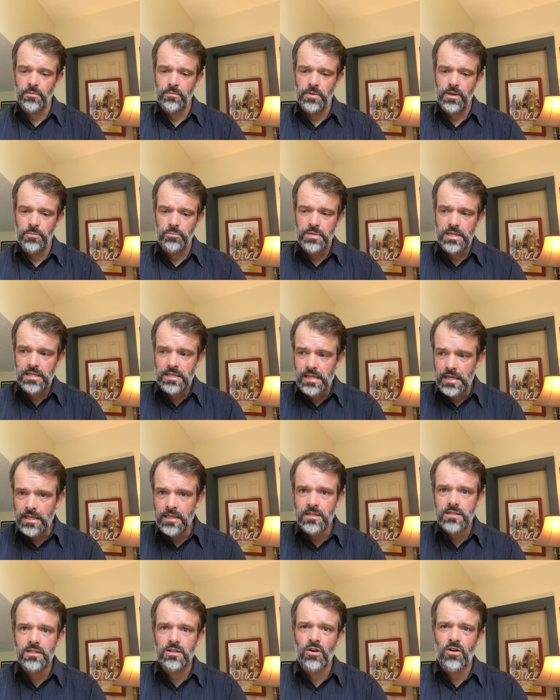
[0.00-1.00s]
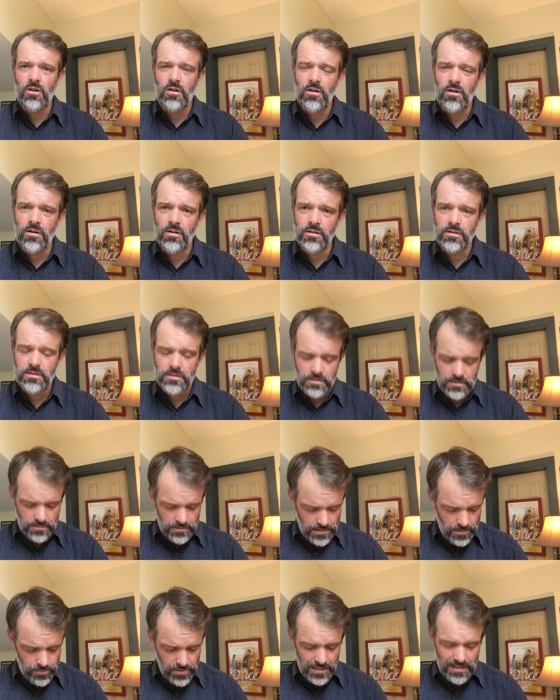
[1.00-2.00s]
It begins in our hearts.
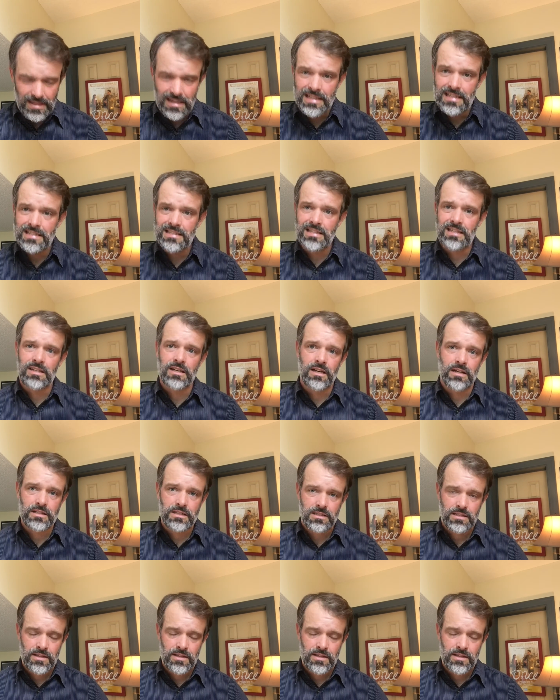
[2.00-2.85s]
It begins in us.